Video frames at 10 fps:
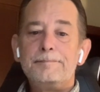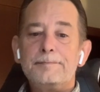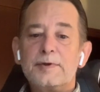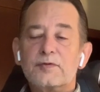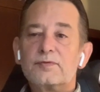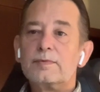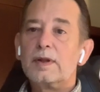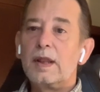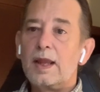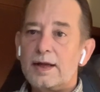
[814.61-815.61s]
There's
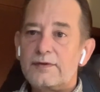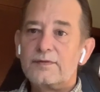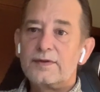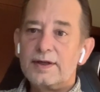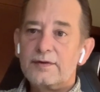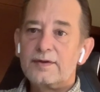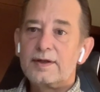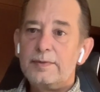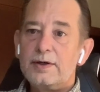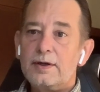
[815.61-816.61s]
lots of things that can
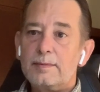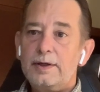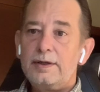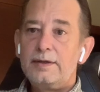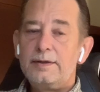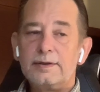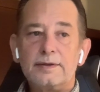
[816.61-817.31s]
be automated.